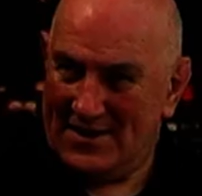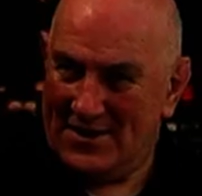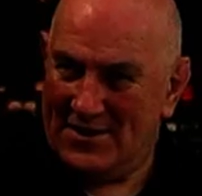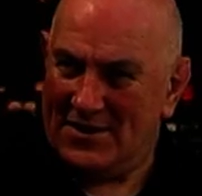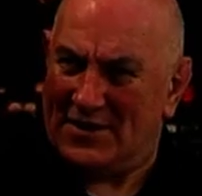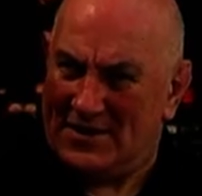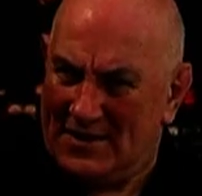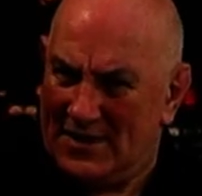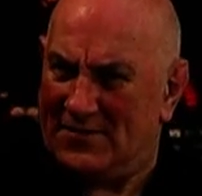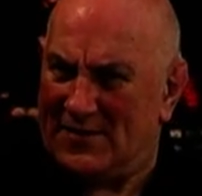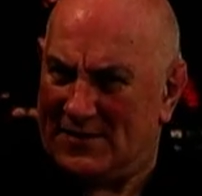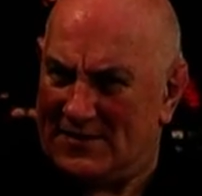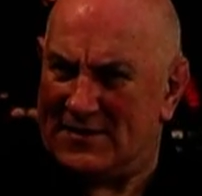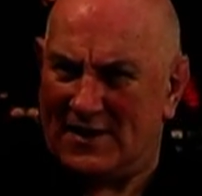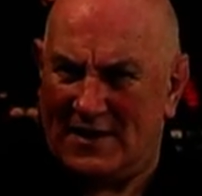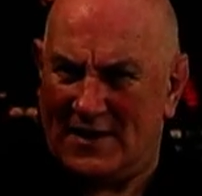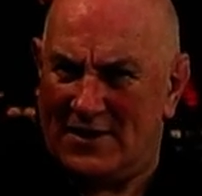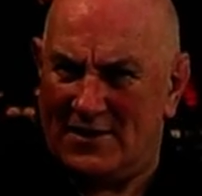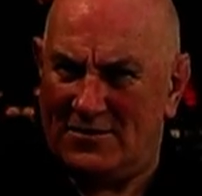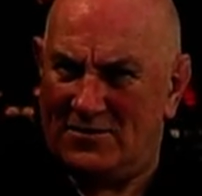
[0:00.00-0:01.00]
You could never
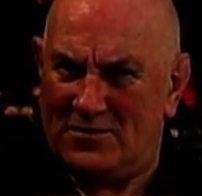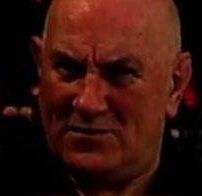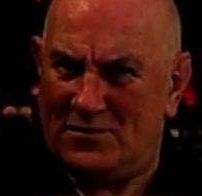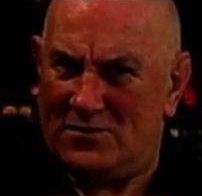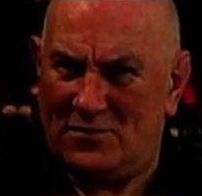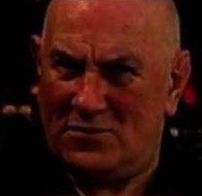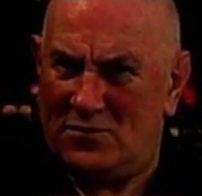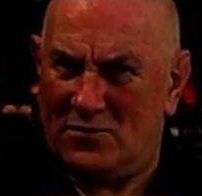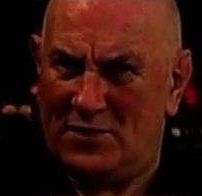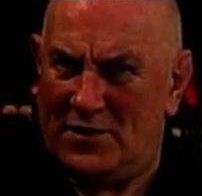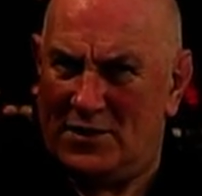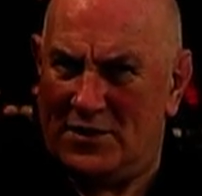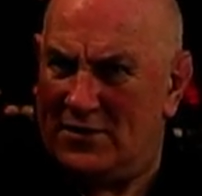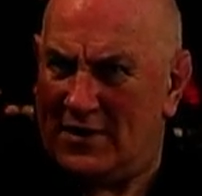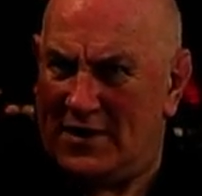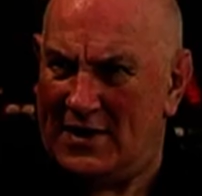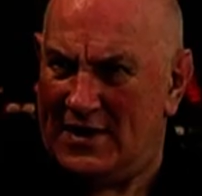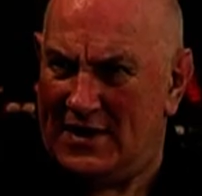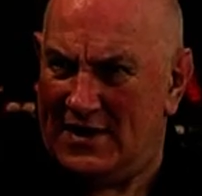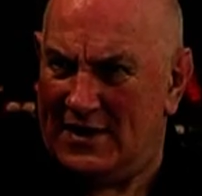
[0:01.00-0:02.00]
say, when you're
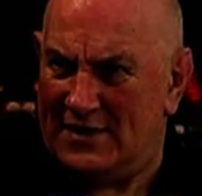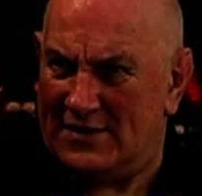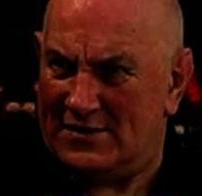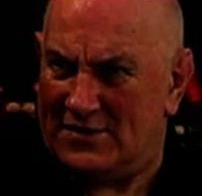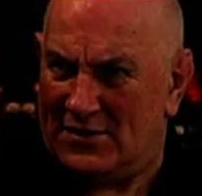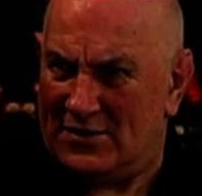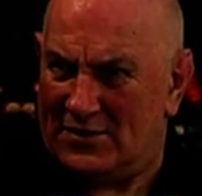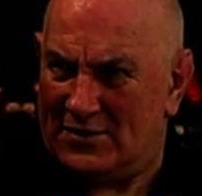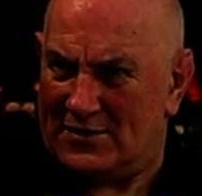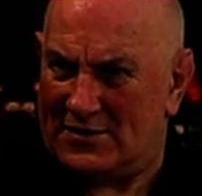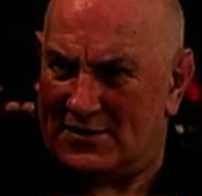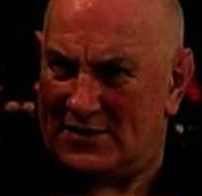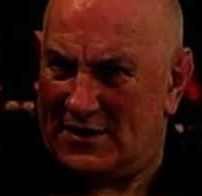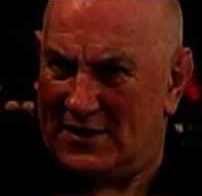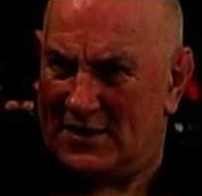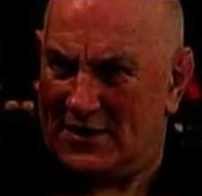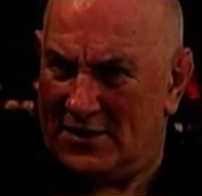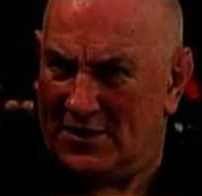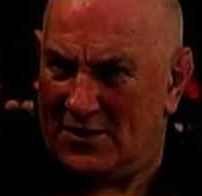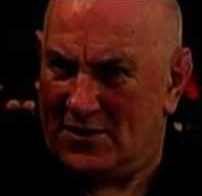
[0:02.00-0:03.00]
80 years old,
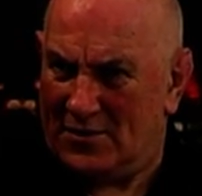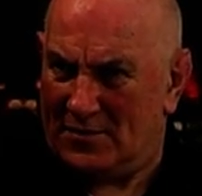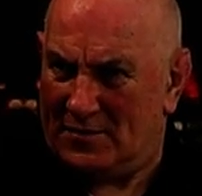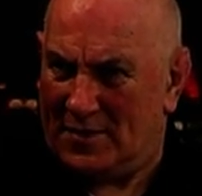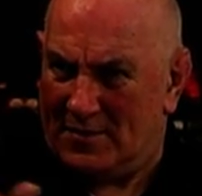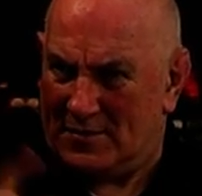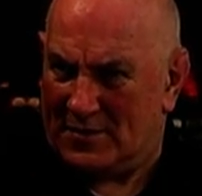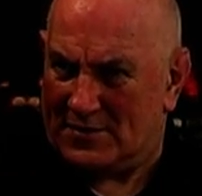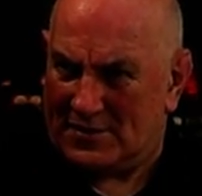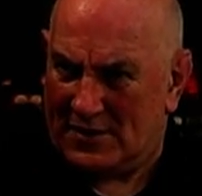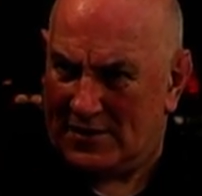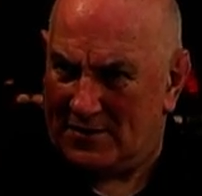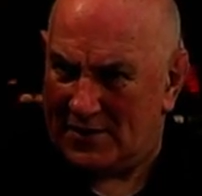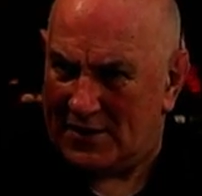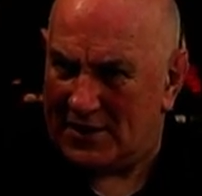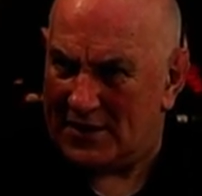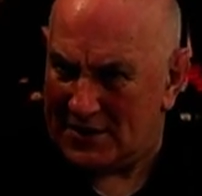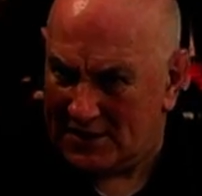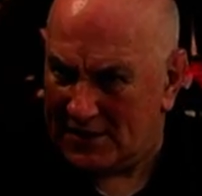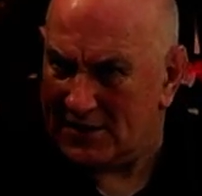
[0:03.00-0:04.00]
sitting in an old people's home,
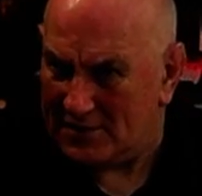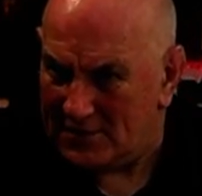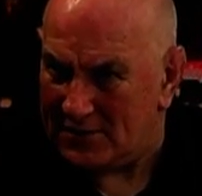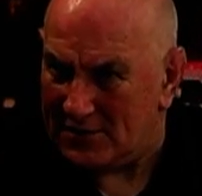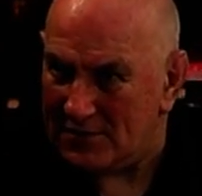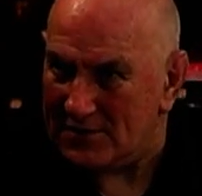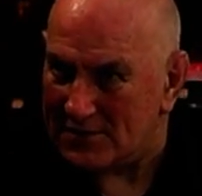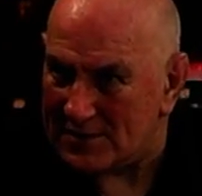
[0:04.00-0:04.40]
that I didn't do